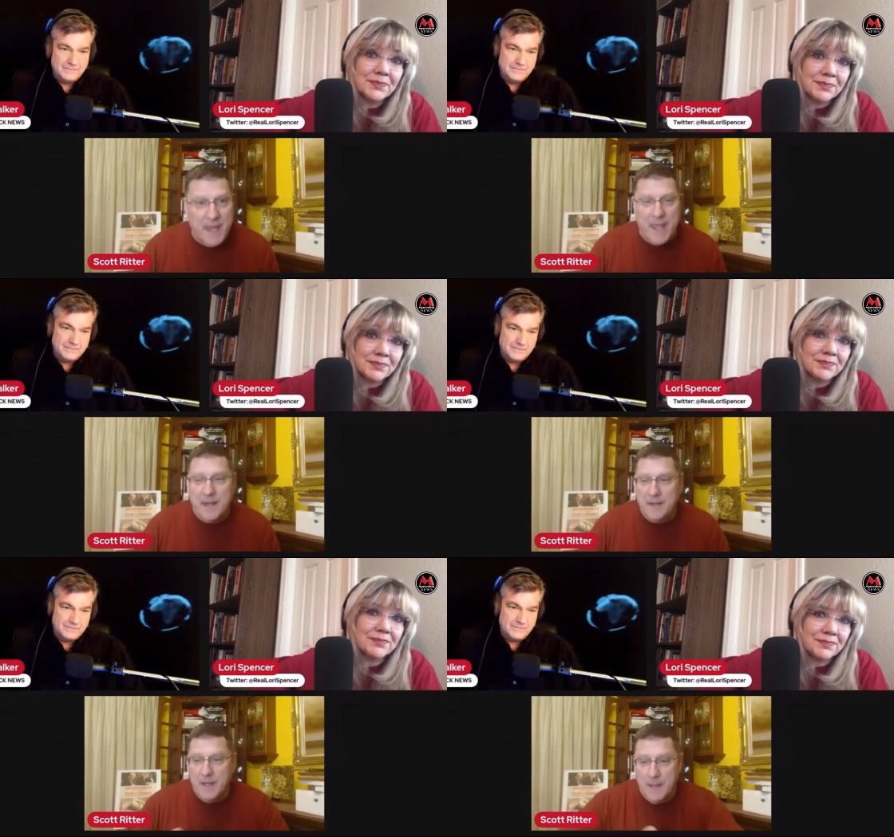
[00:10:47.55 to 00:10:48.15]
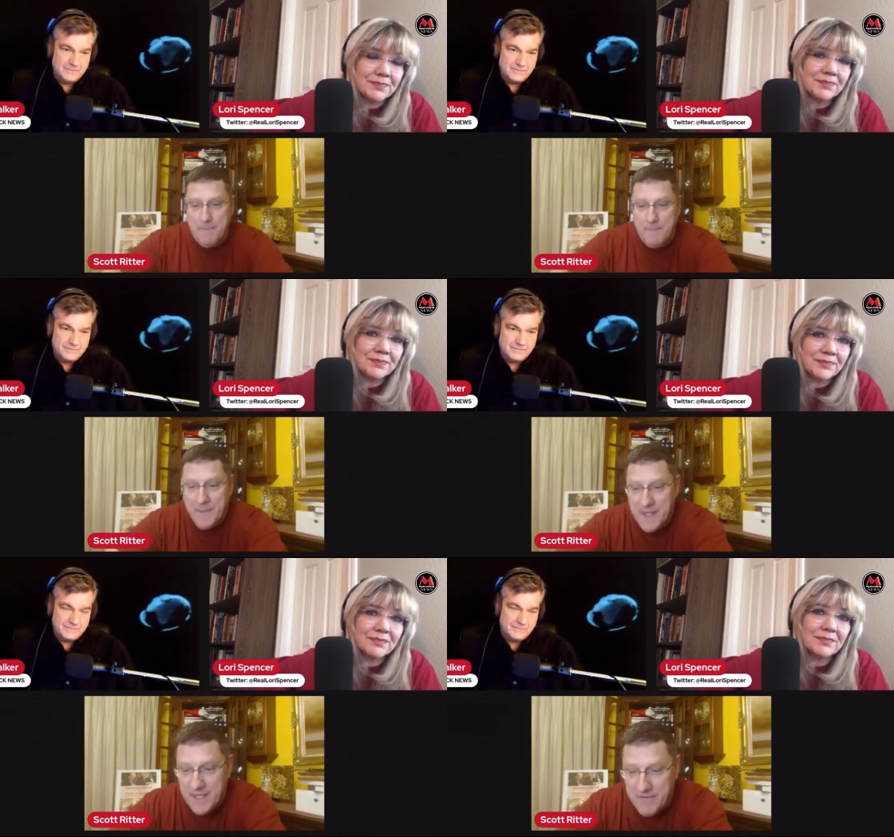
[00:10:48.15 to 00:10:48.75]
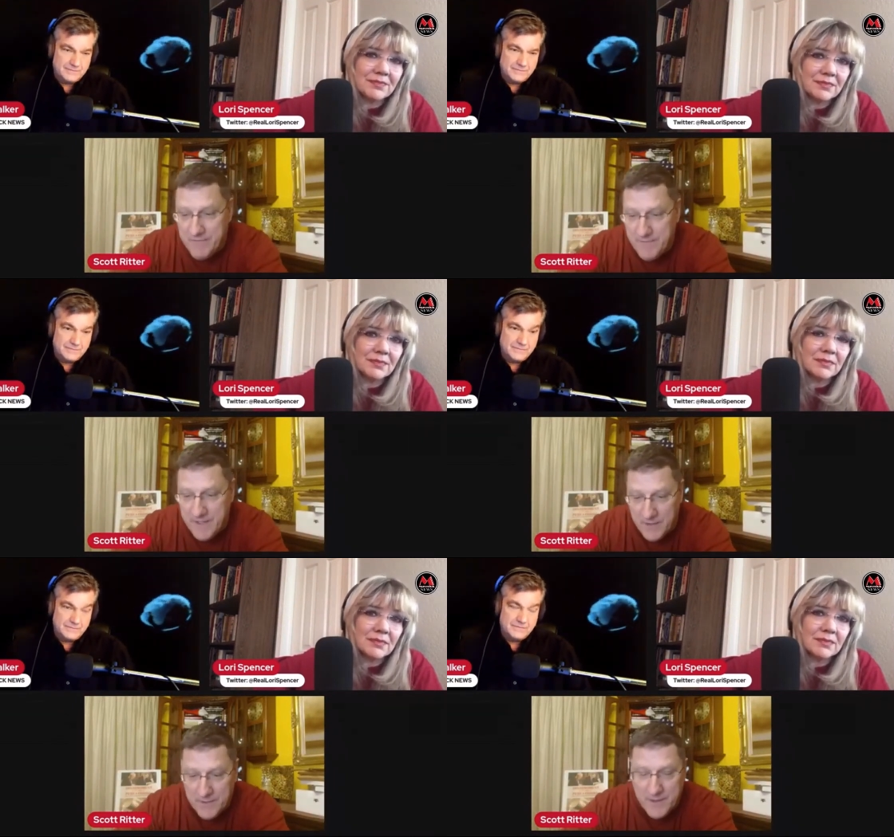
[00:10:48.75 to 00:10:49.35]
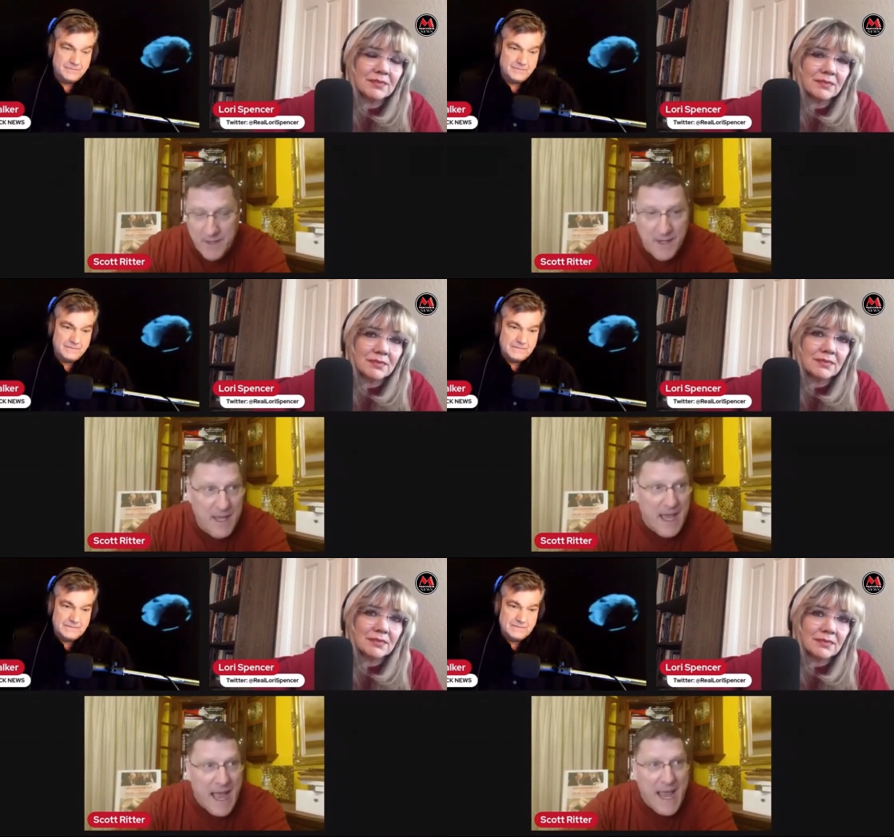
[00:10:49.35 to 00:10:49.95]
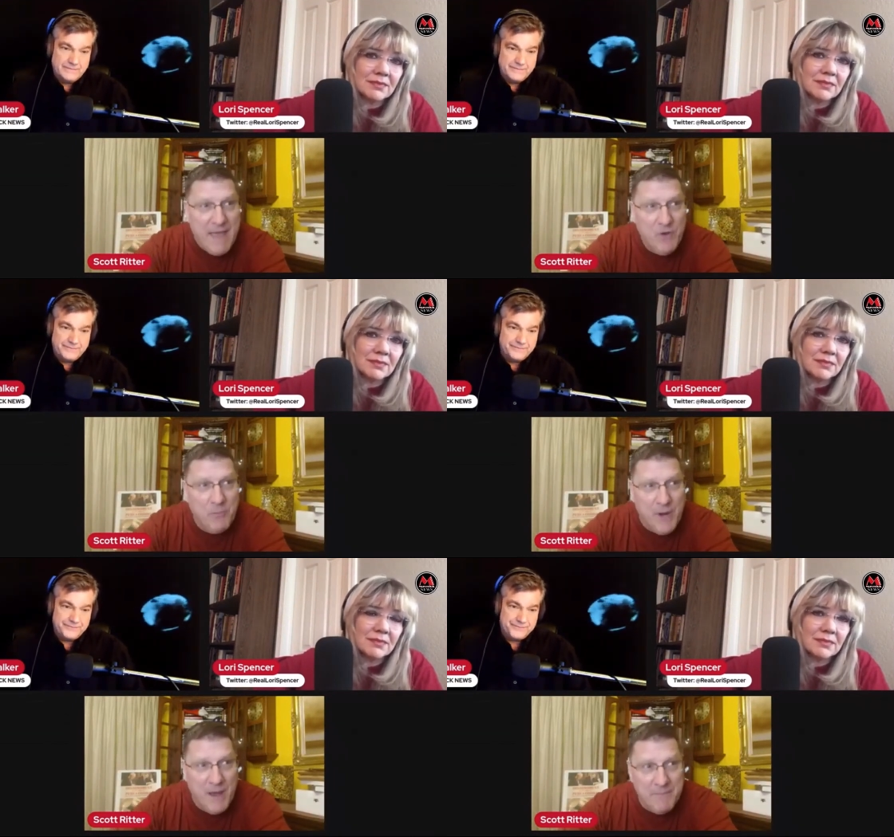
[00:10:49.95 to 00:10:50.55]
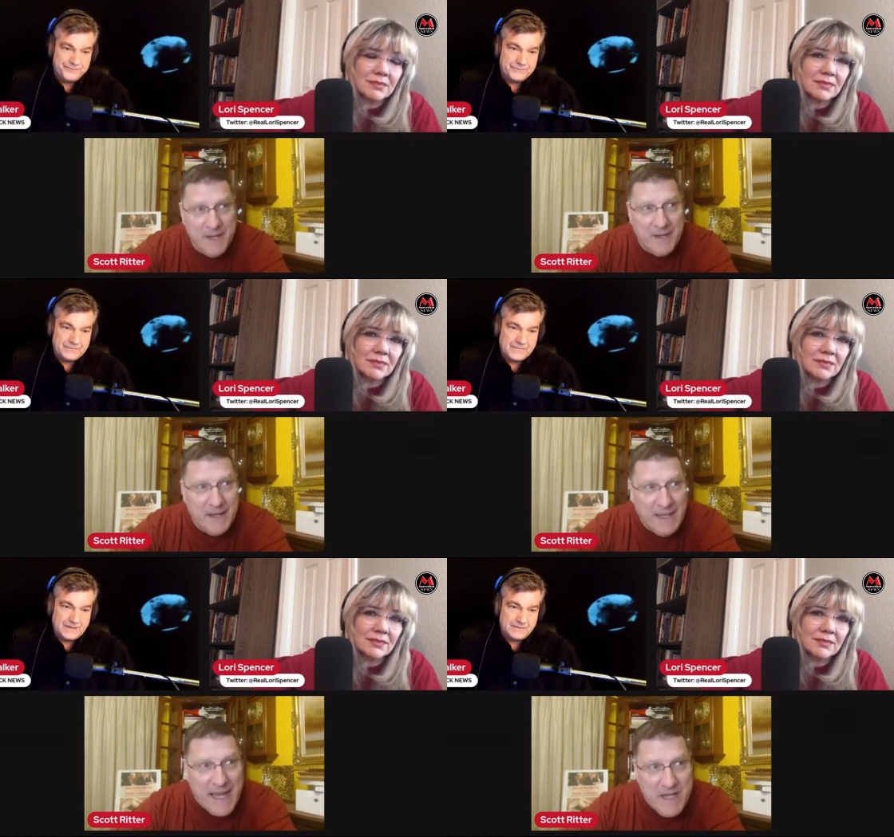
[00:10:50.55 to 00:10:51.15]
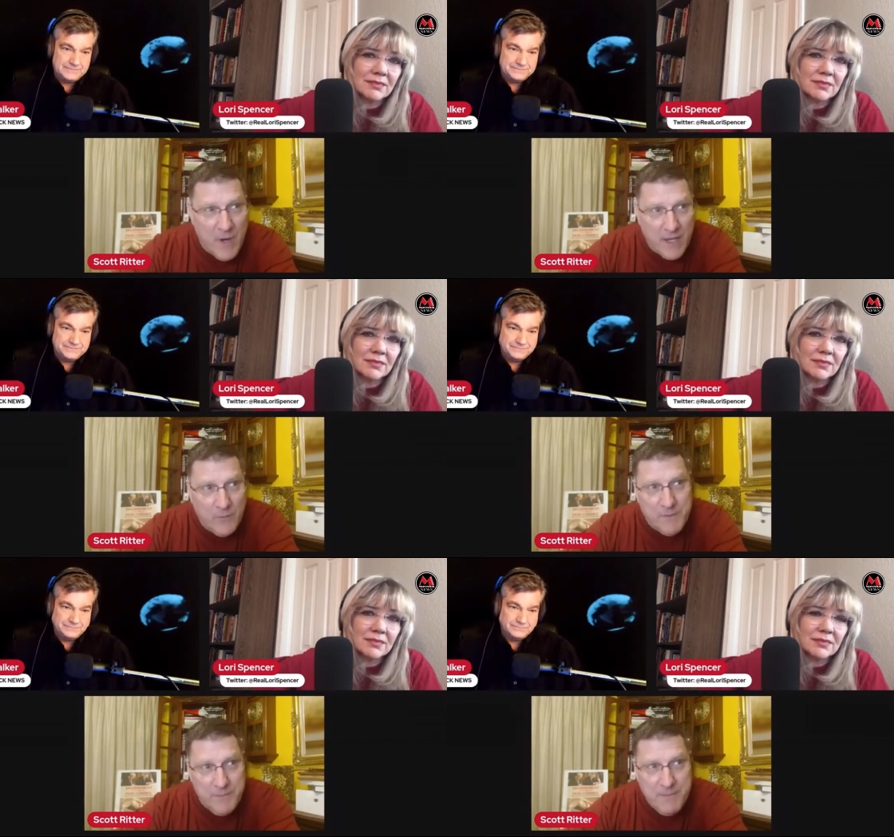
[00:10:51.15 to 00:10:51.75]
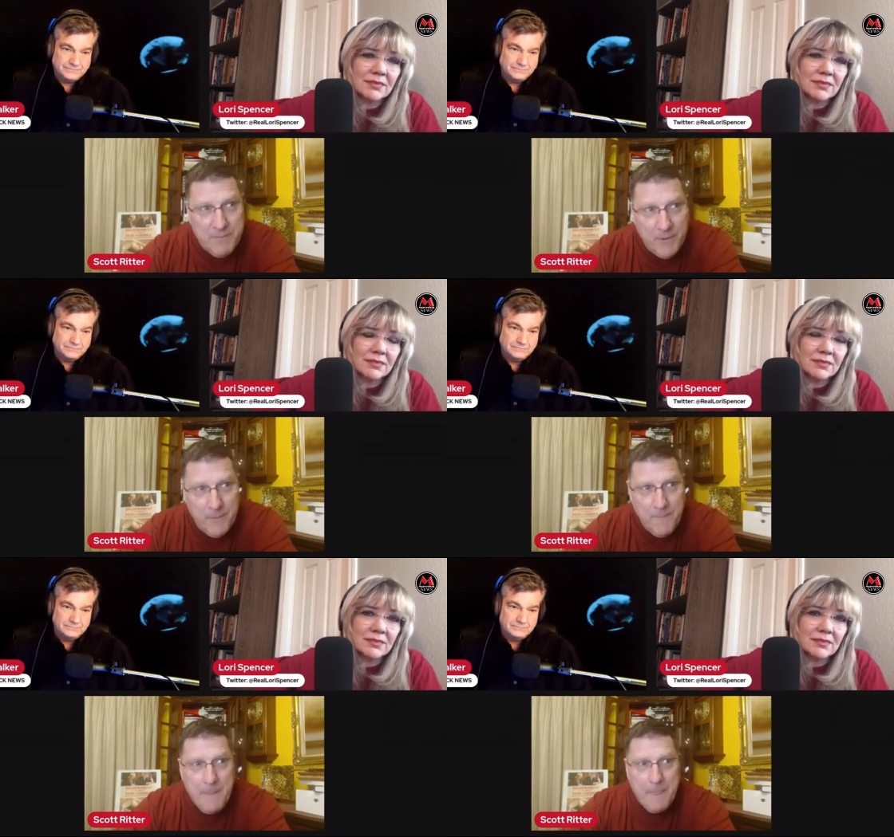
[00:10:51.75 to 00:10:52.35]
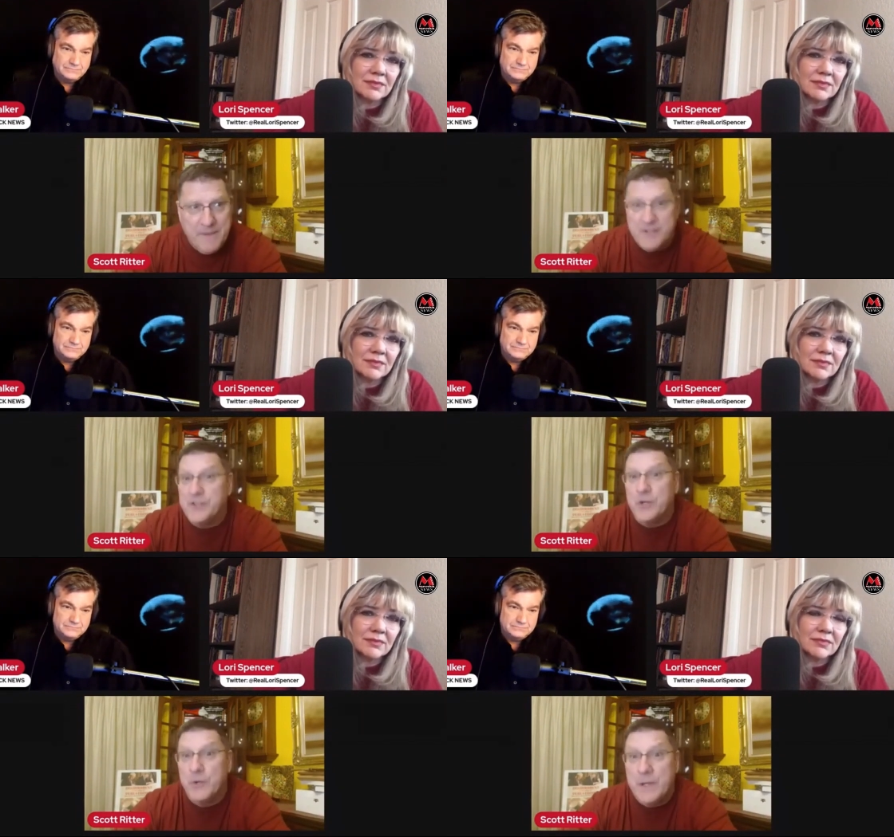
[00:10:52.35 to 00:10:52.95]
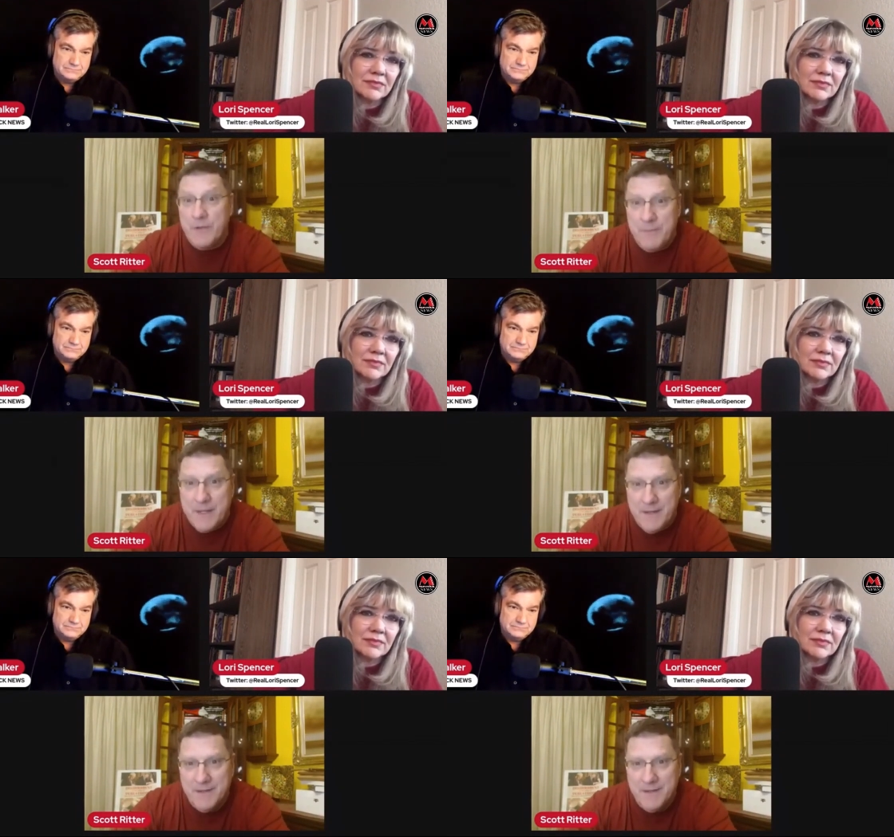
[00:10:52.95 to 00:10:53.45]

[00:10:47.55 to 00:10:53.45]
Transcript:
Speaker 1: And um, if, you know, I have no problem being a lightning rod when people disagree with me.